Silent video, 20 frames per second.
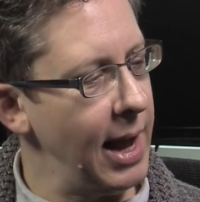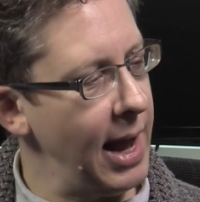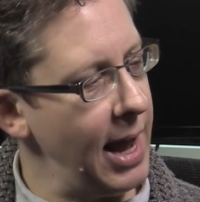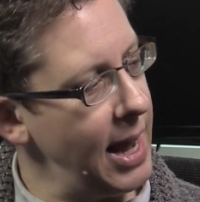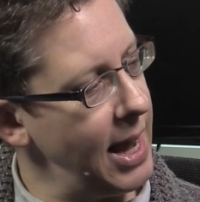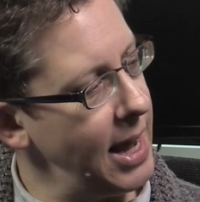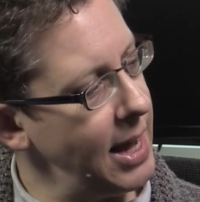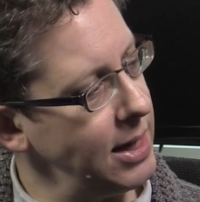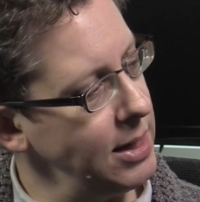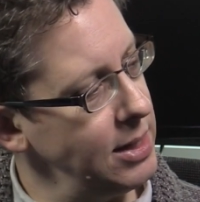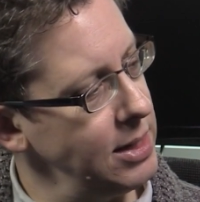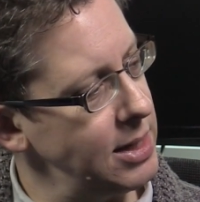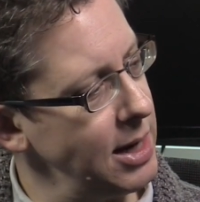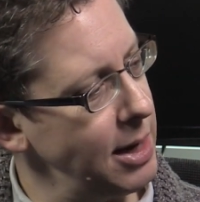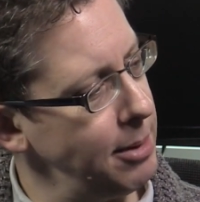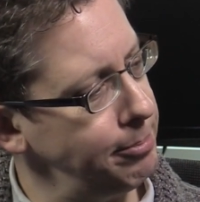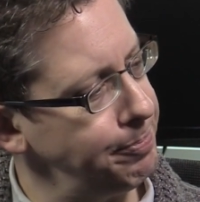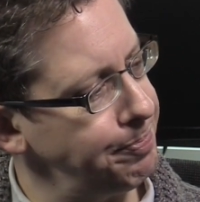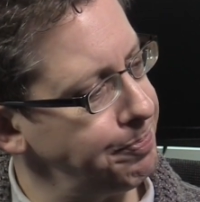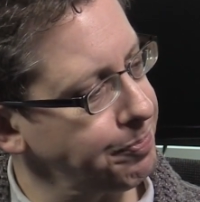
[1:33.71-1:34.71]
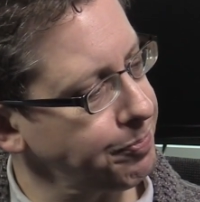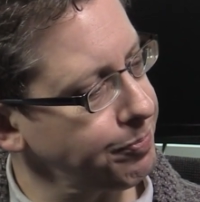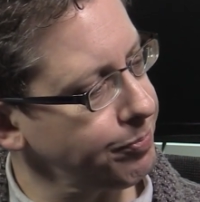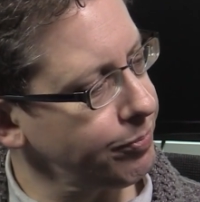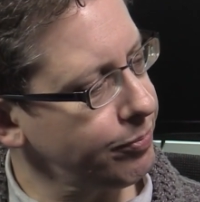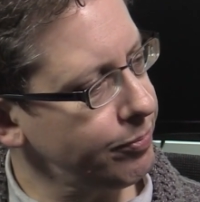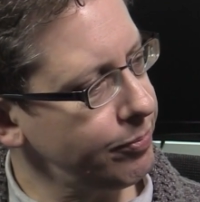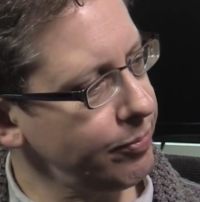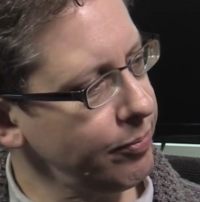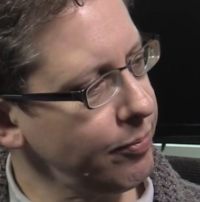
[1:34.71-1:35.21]
And
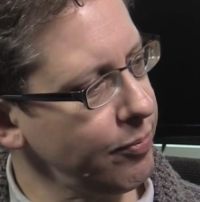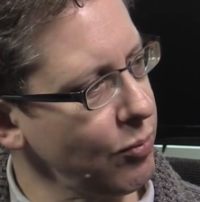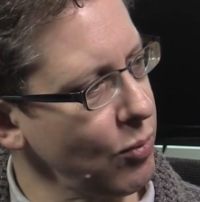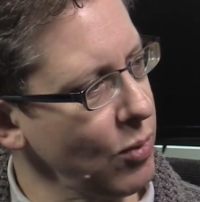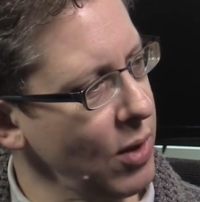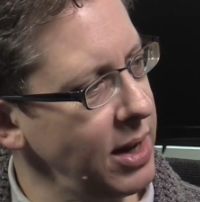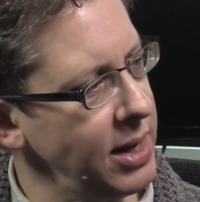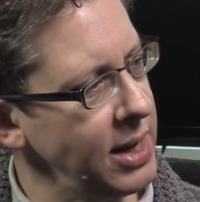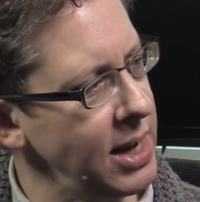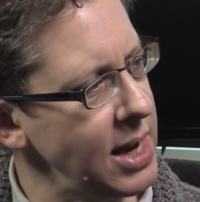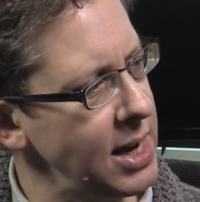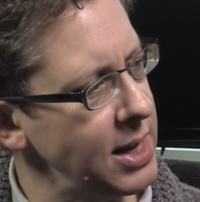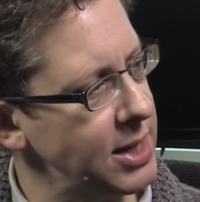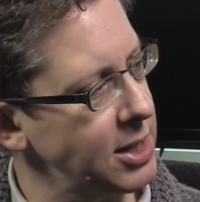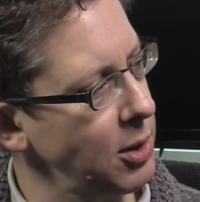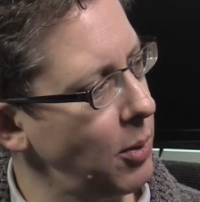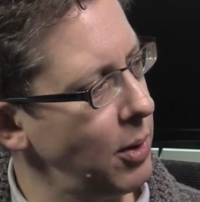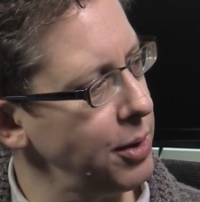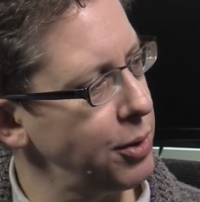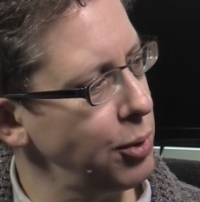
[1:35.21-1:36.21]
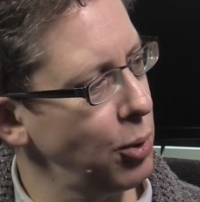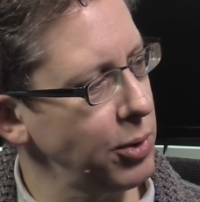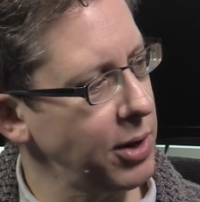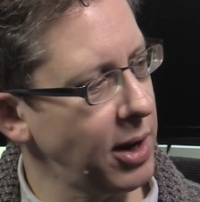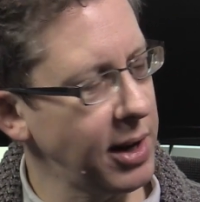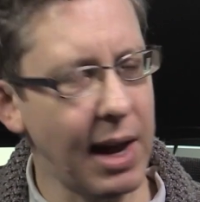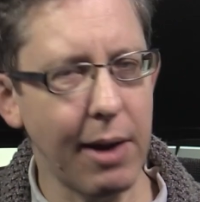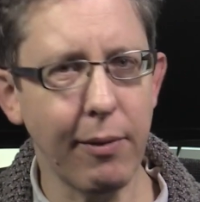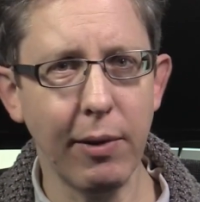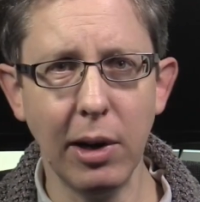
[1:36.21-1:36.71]
yeah, so I thought
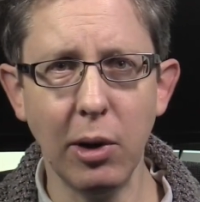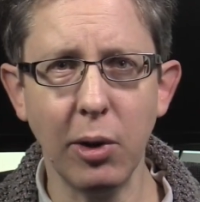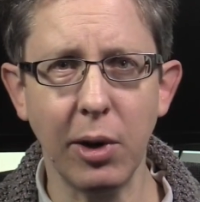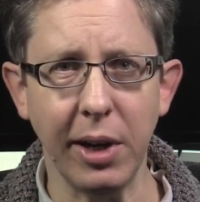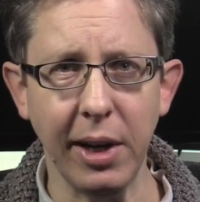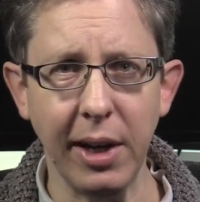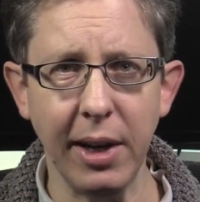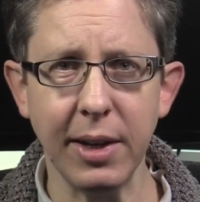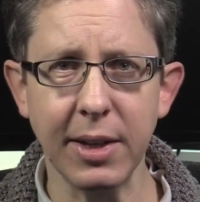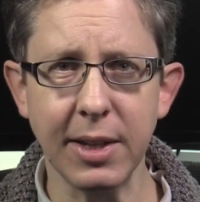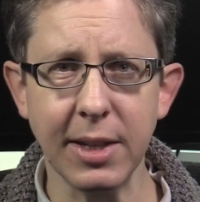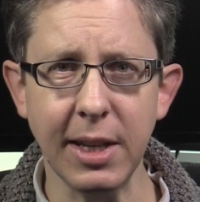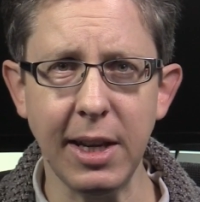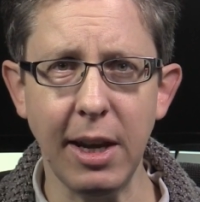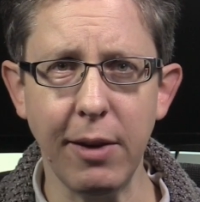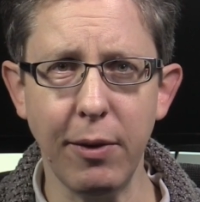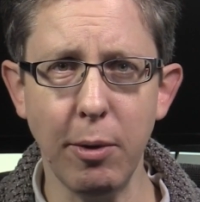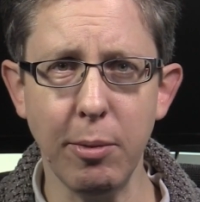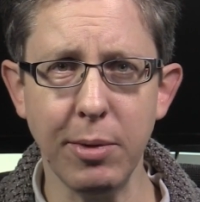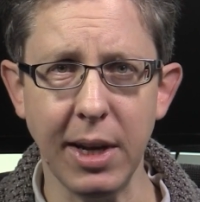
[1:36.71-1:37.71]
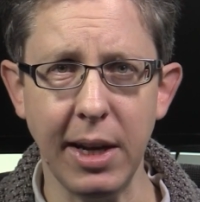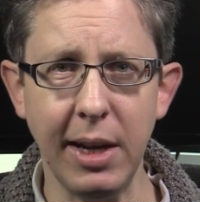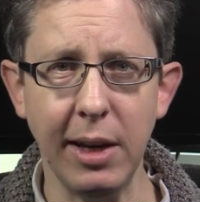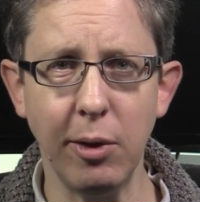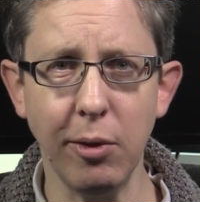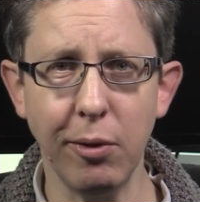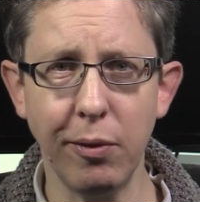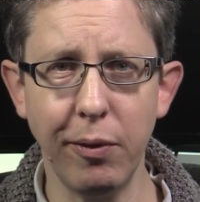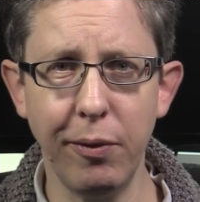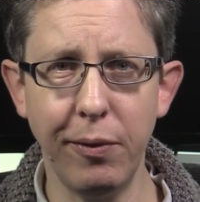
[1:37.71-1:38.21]
I'd have a look at it and see if it was any
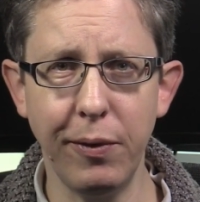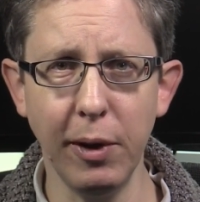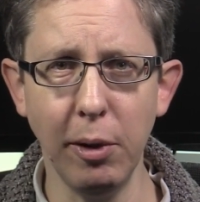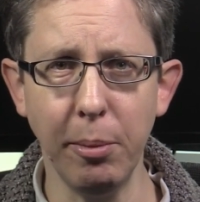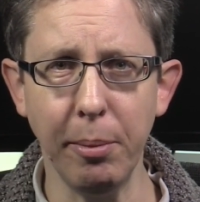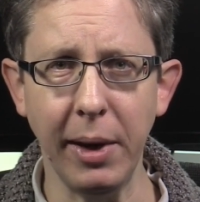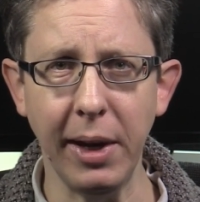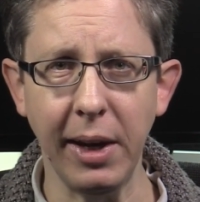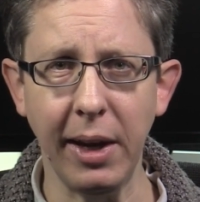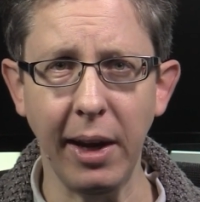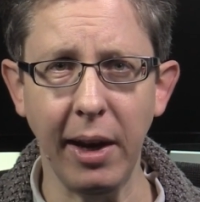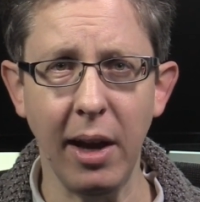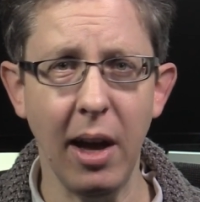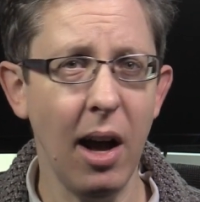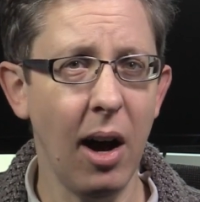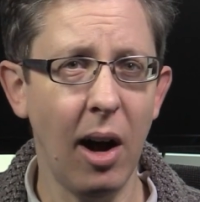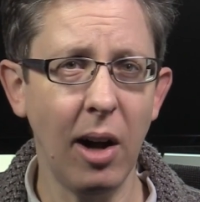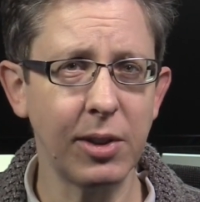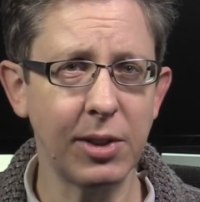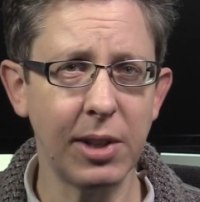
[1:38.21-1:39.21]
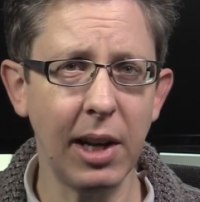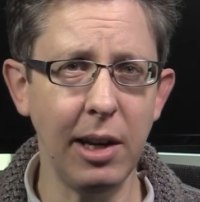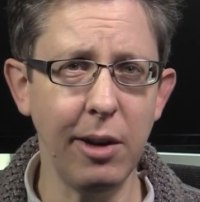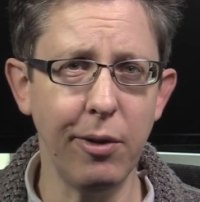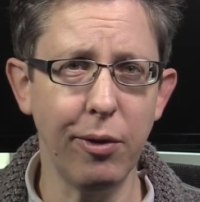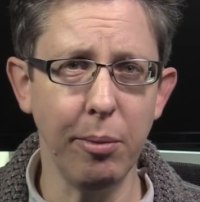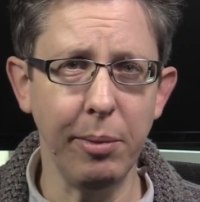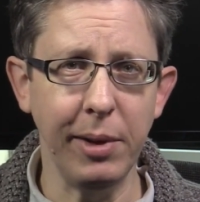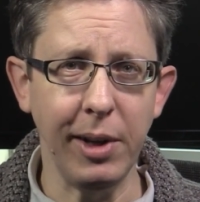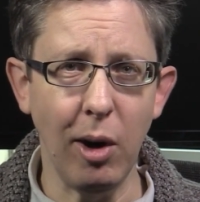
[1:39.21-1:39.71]
good for filmmaking. I'll tell you
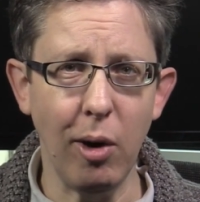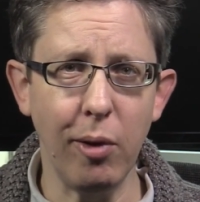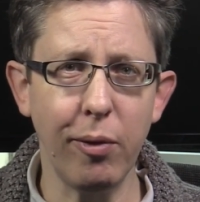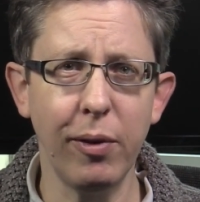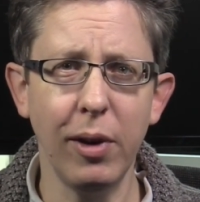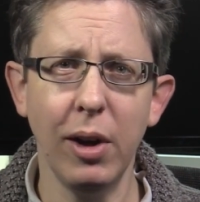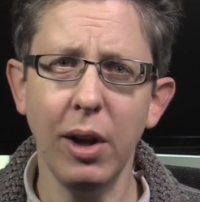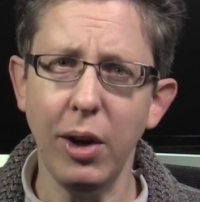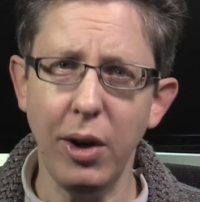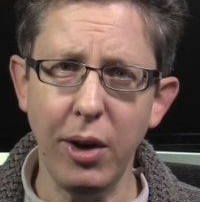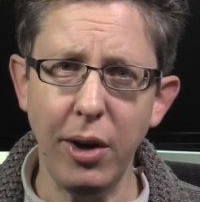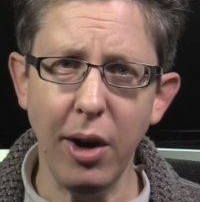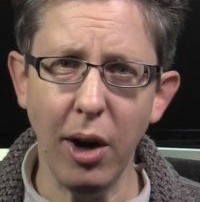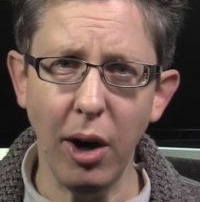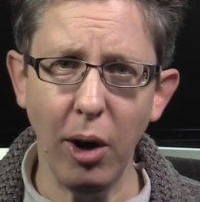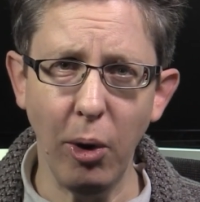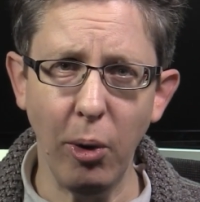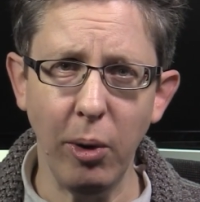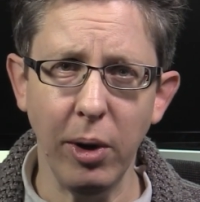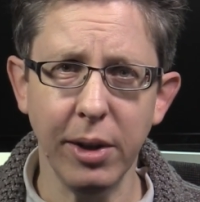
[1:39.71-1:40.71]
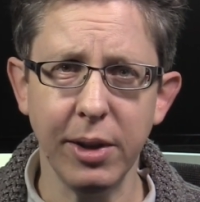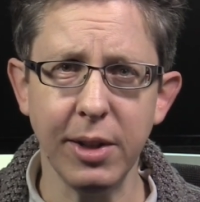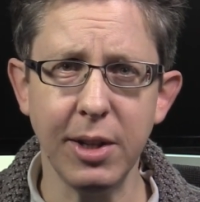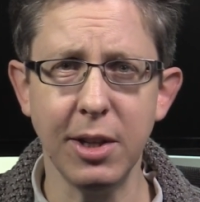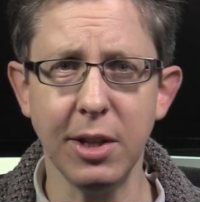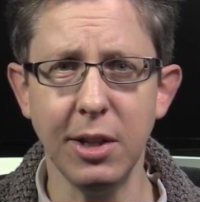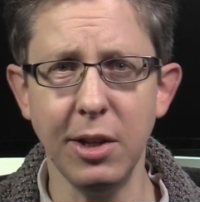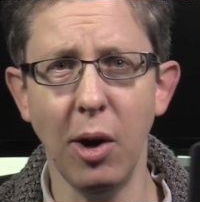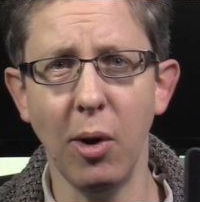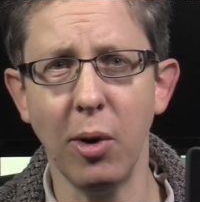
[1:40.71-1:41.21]
from the off, no, this
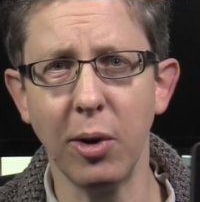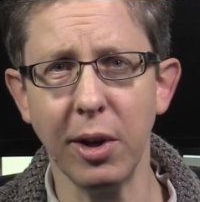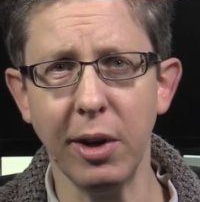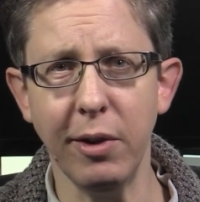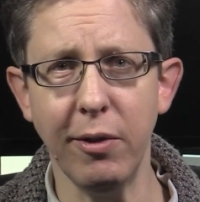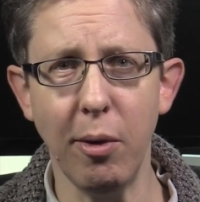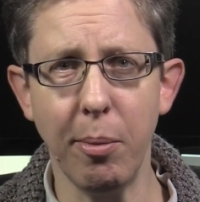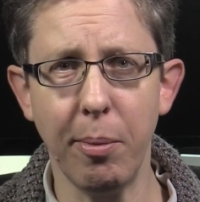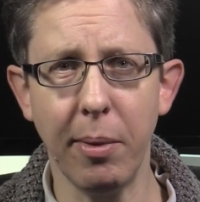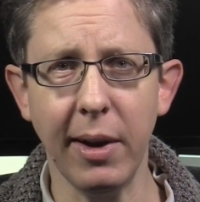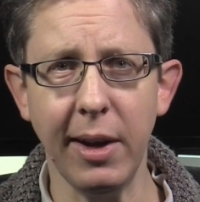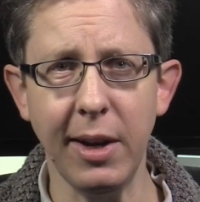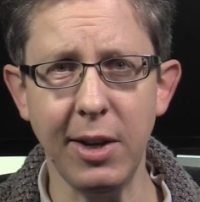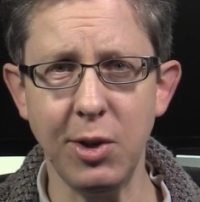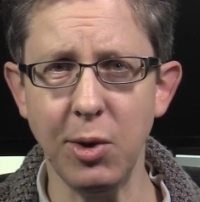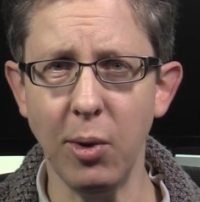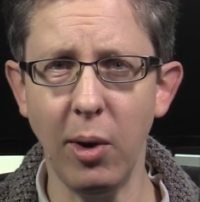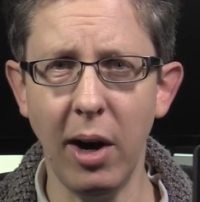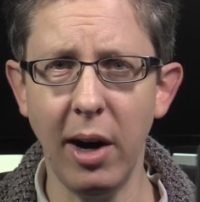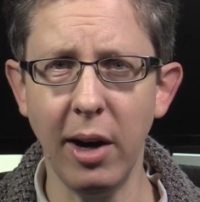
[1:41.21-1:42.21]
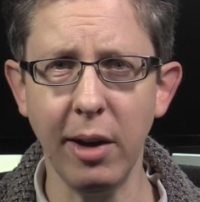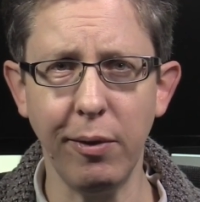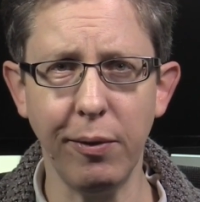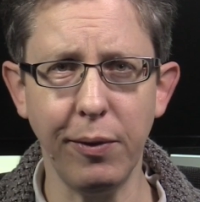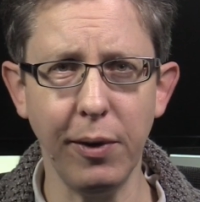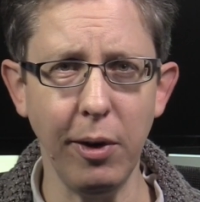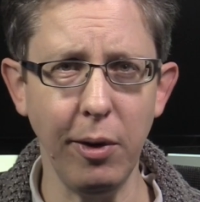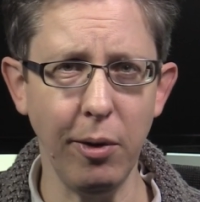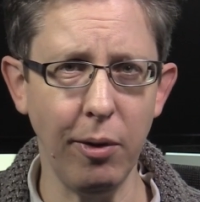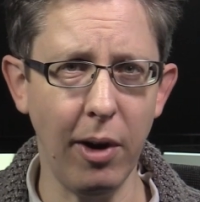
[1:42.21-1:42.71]
is not going to replace your
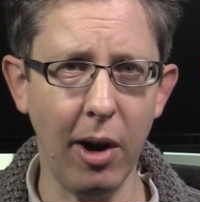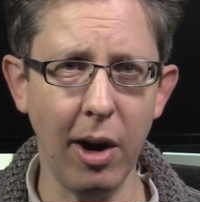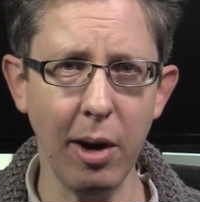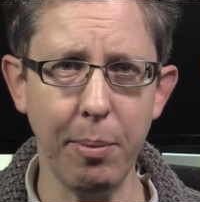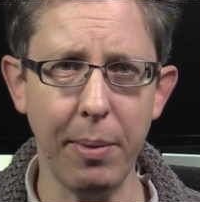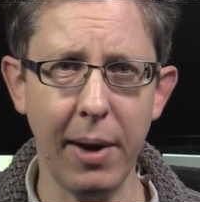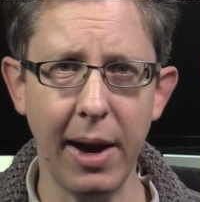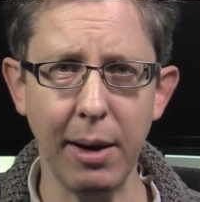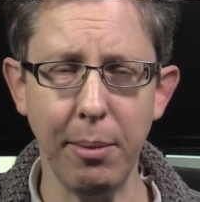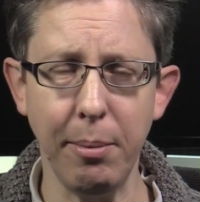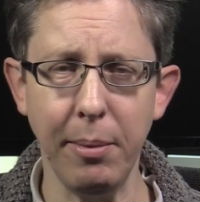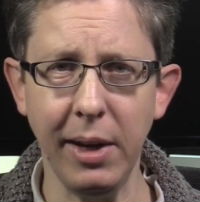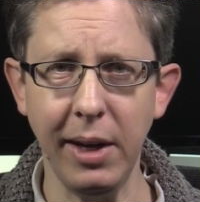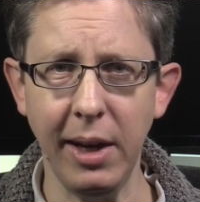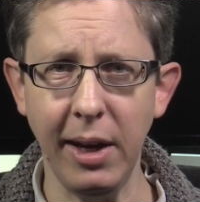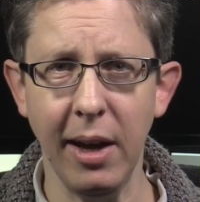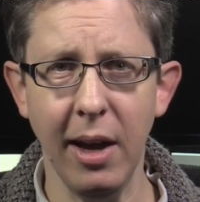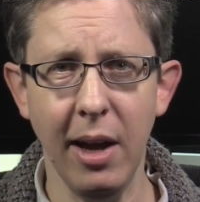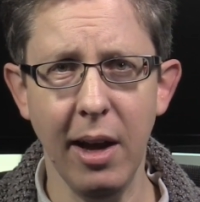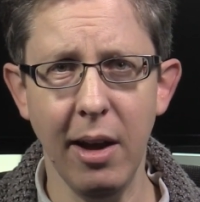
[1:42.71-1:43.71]
iPhone or iPad mini